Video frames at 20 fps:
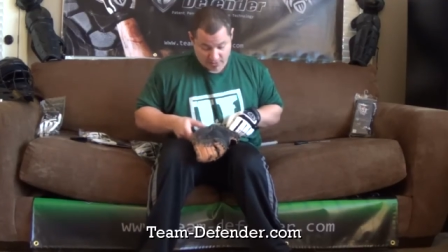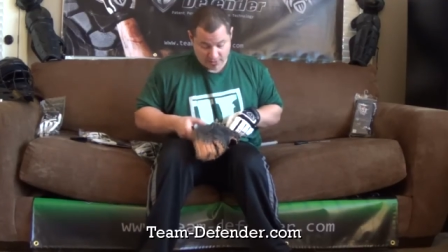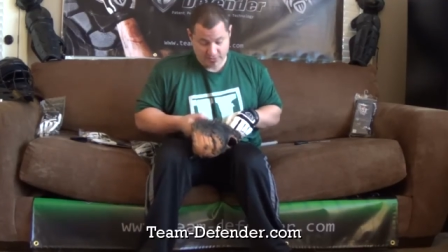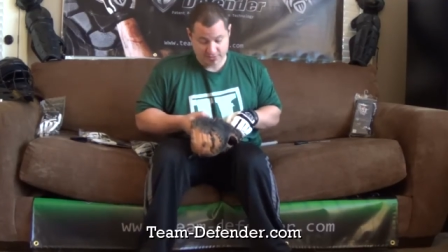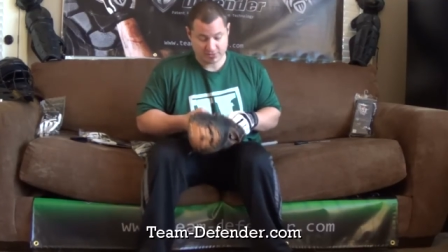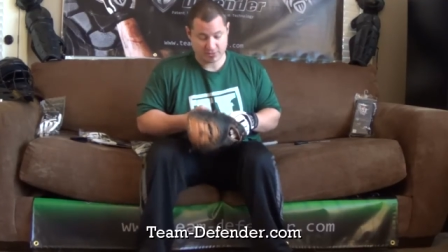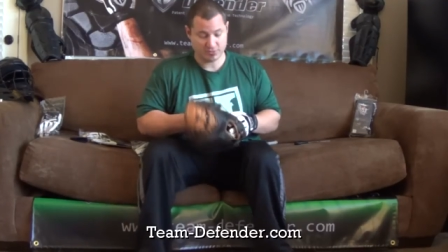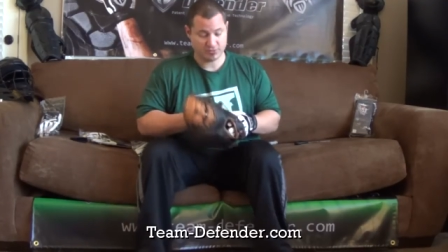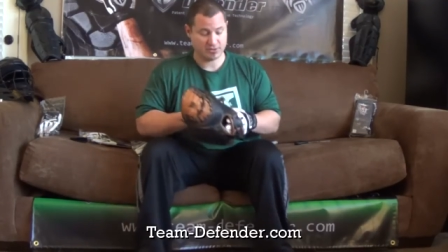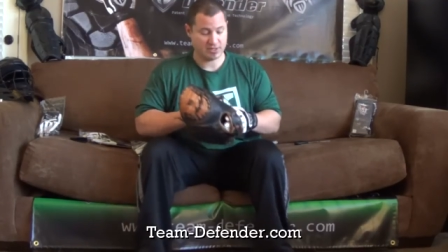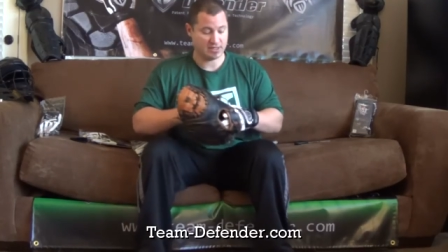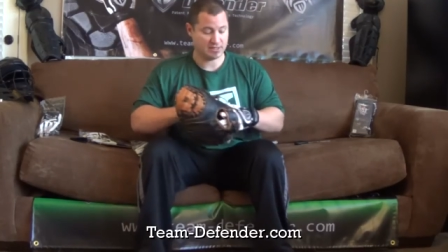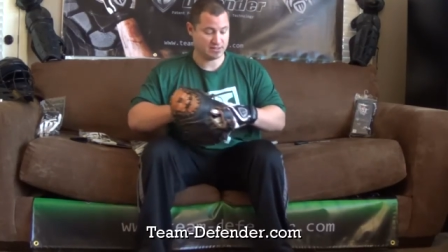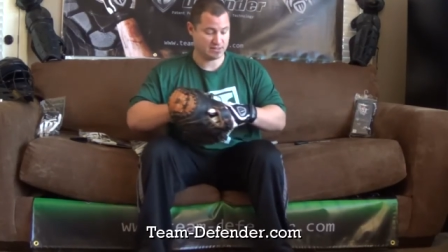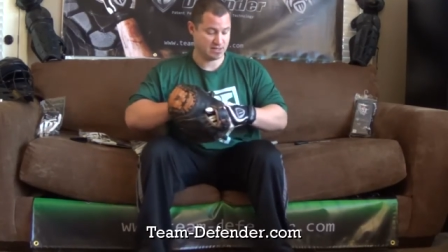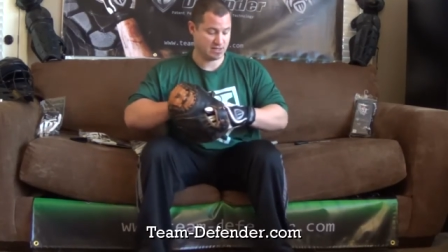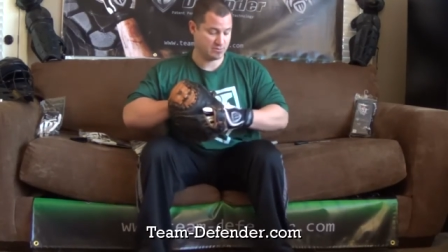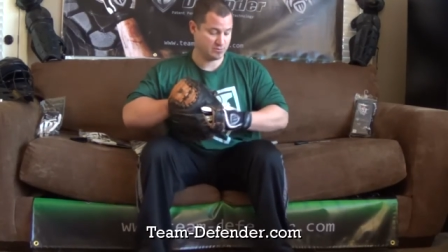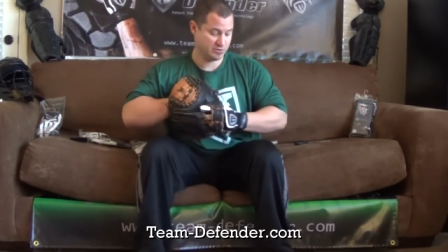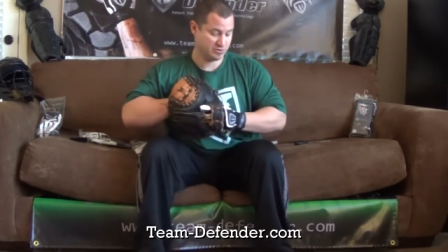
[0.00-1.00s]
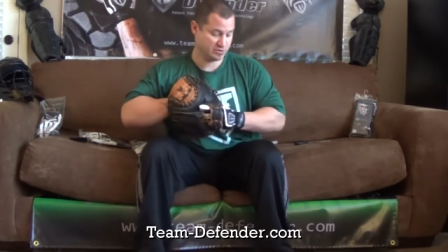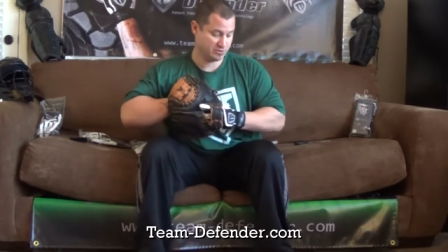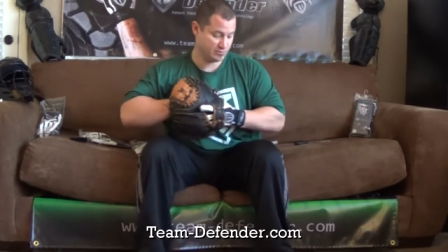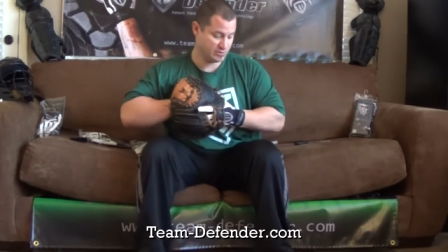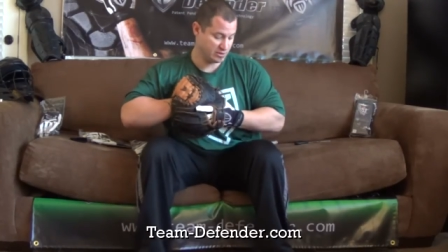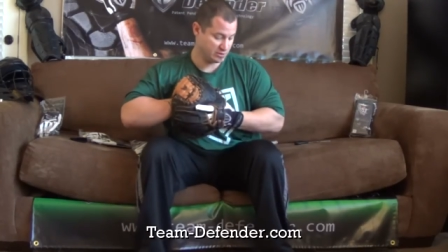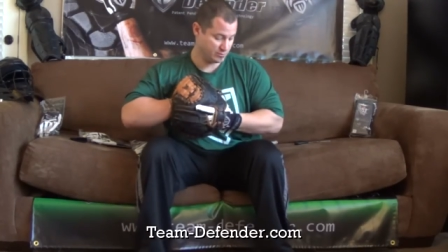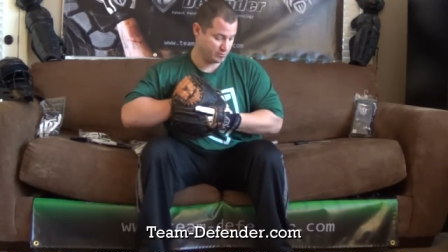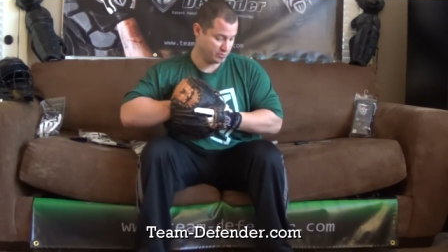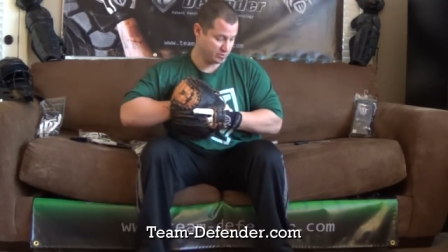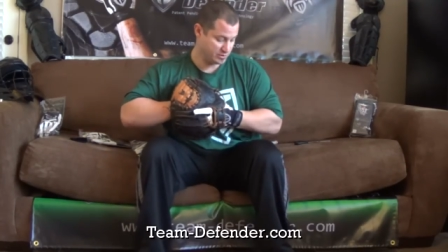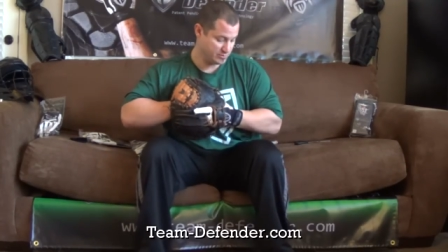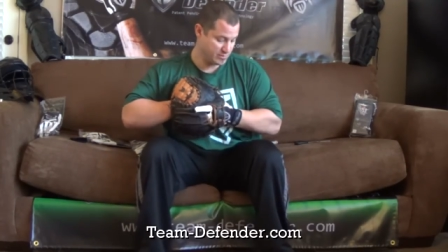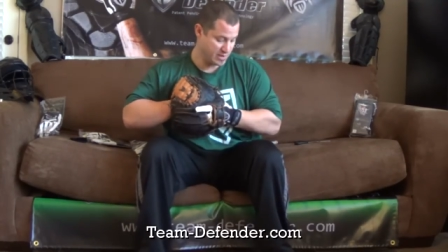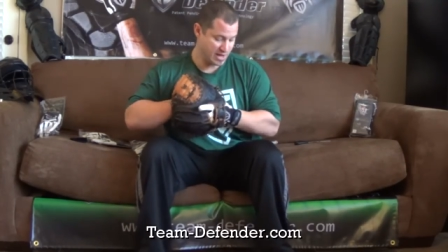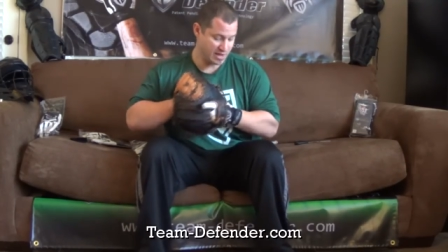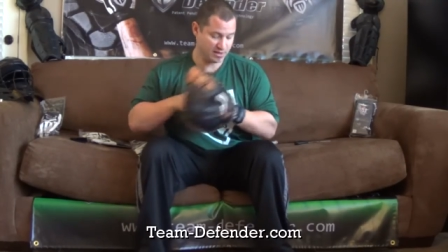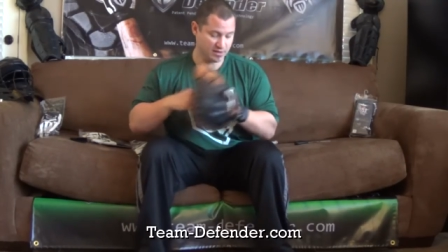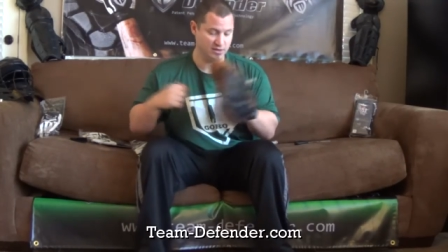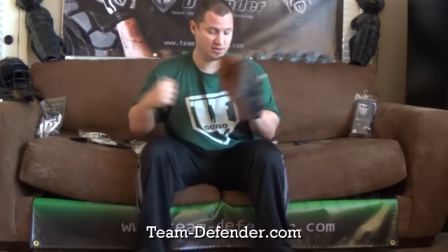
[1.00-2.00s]
And so at that time you should be able to put it
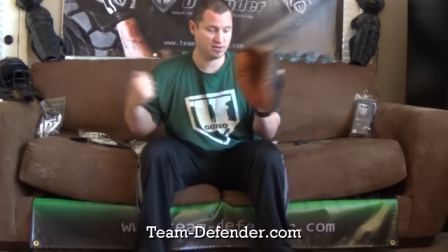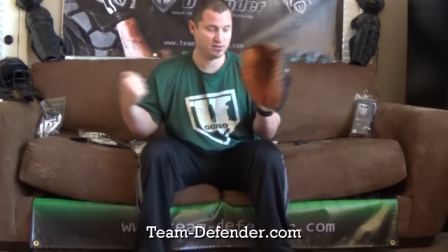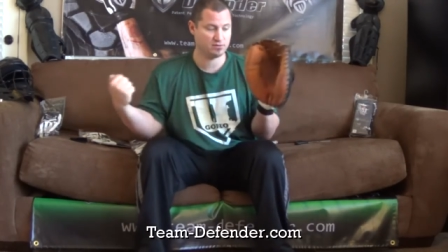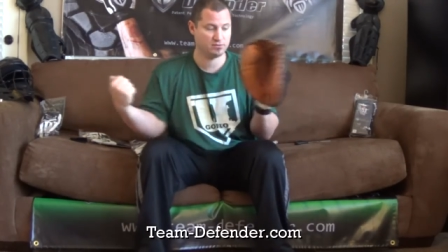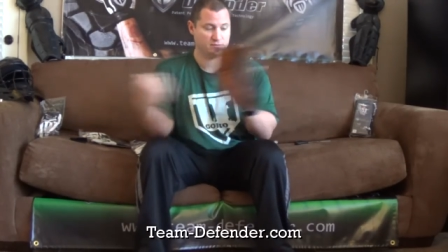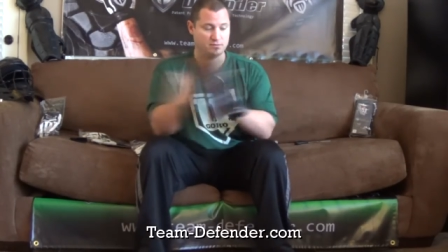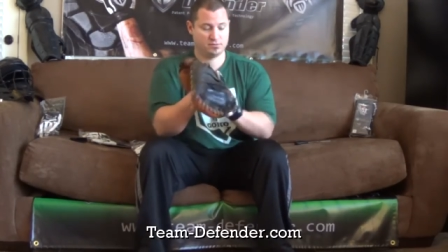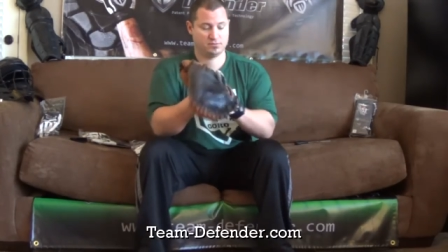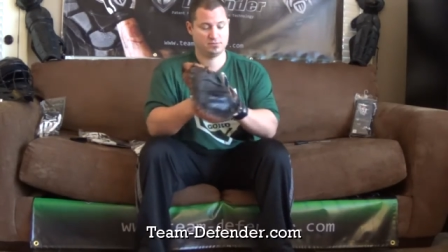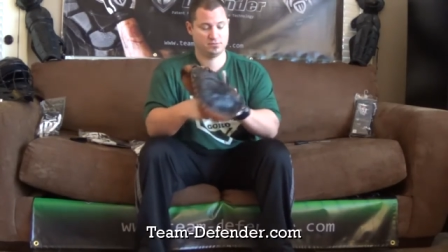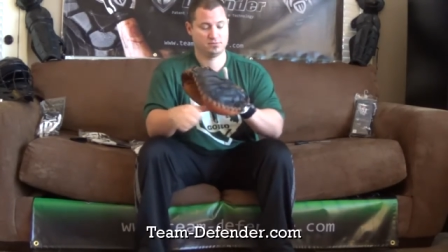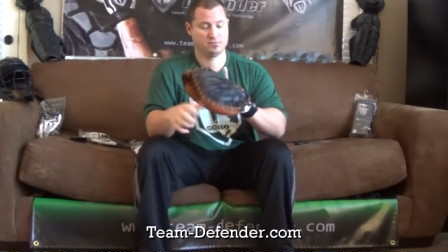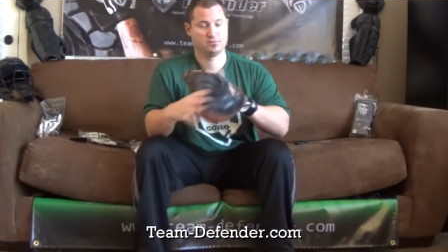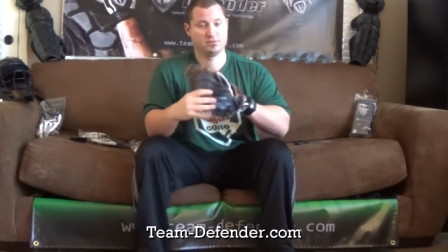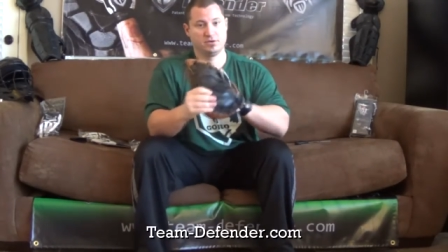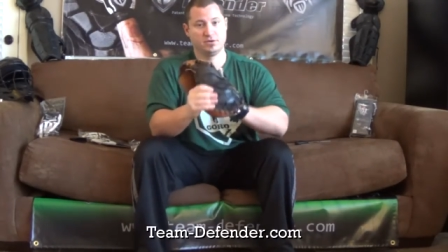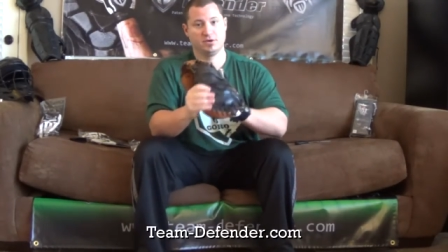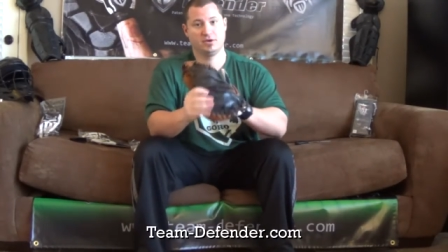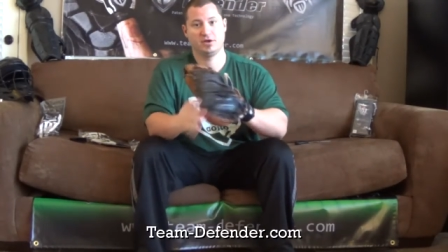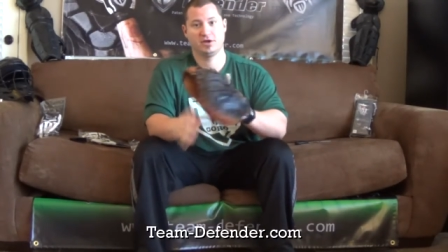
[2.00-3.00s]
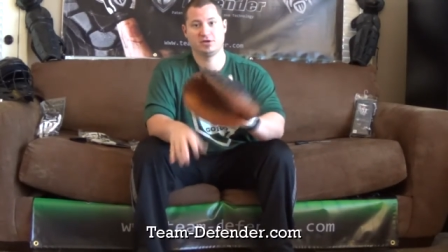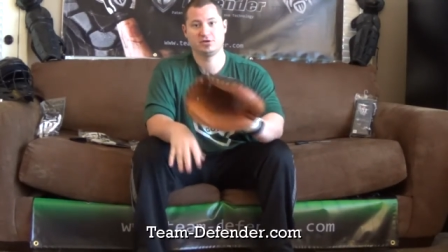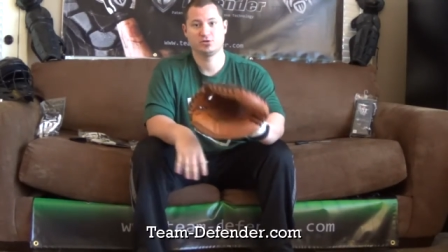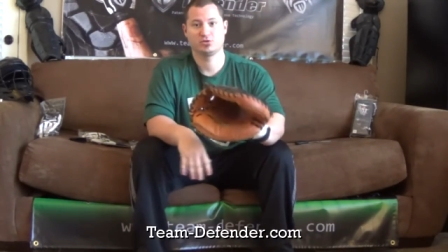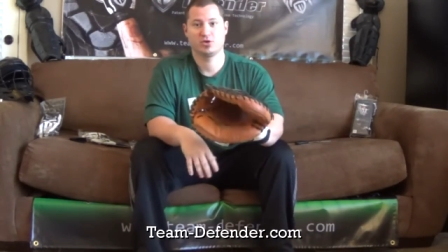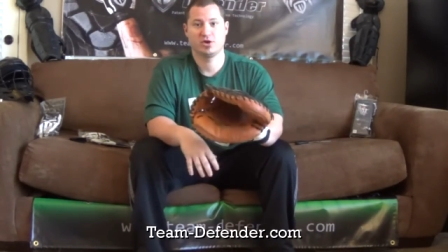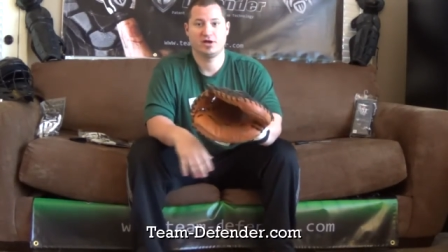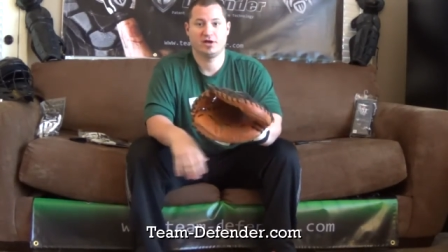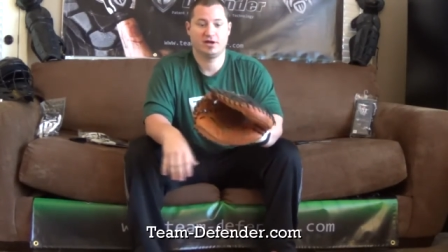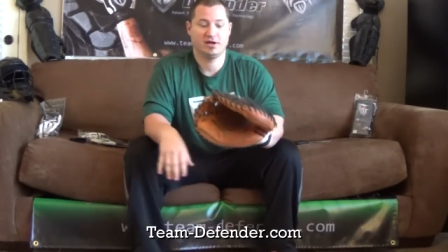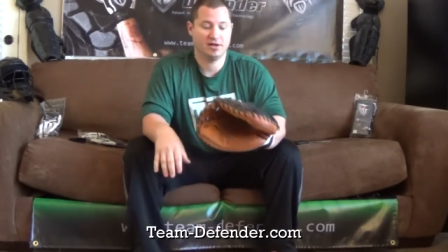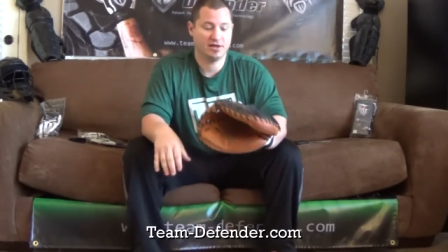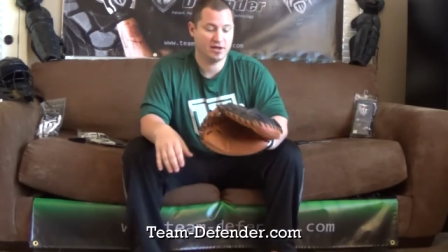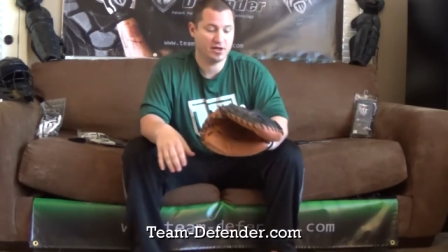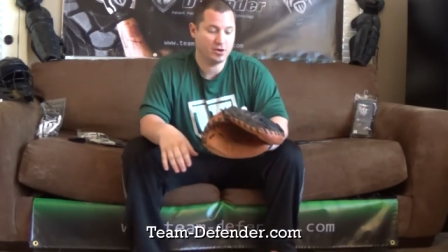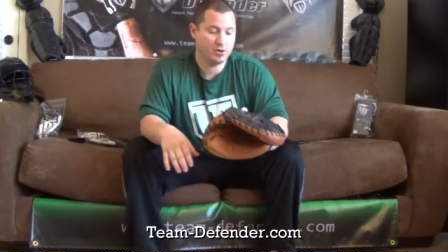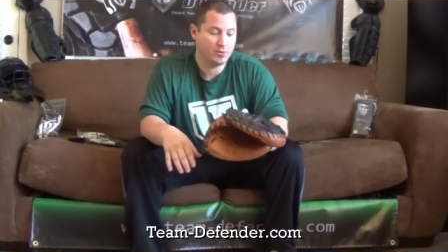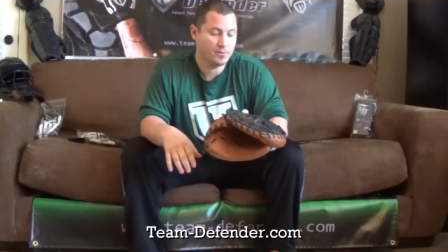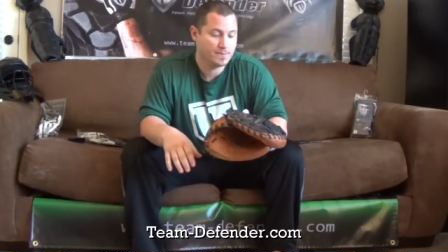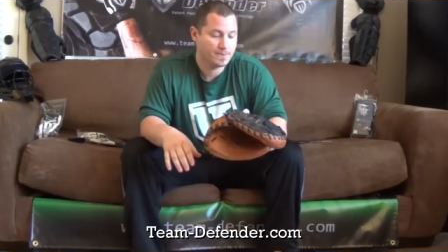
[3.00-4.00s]
back in and you're ready to
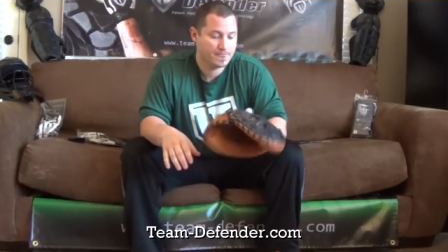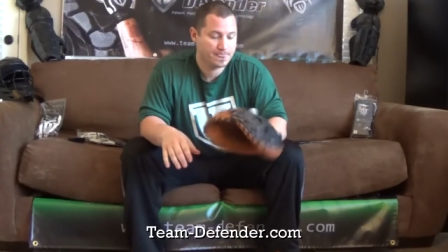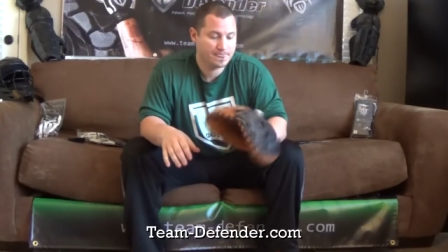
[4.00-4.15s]
go.